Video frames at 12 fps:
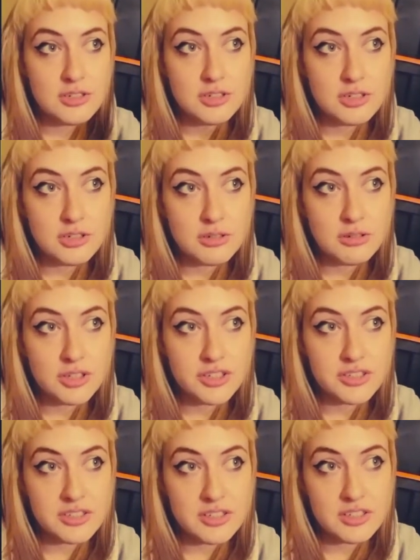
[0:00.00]

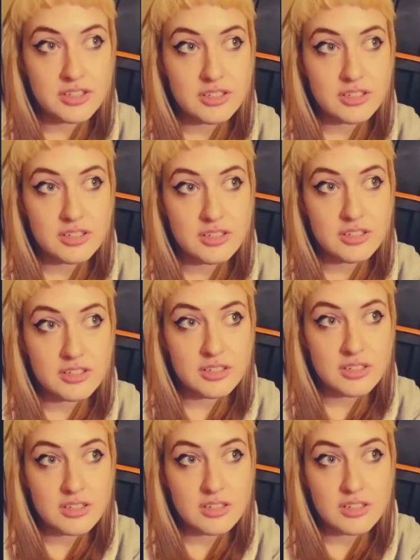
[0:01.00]

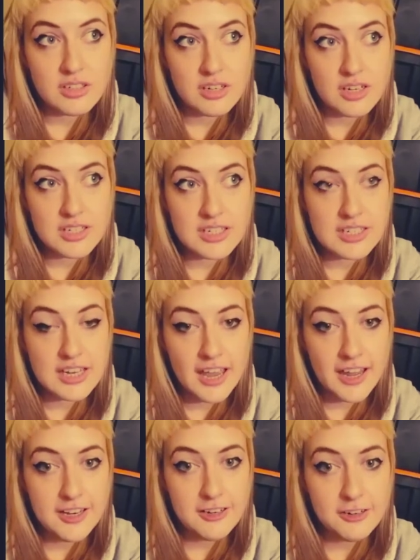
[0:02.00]

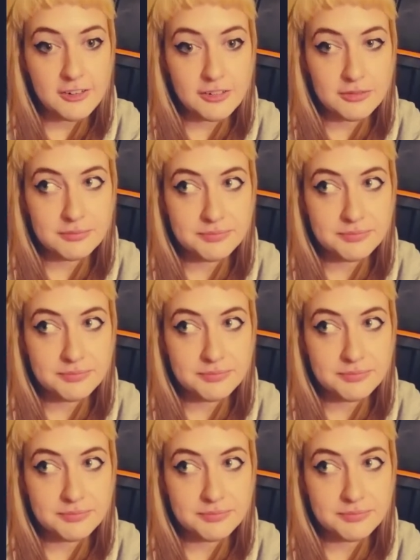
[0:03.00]
2010?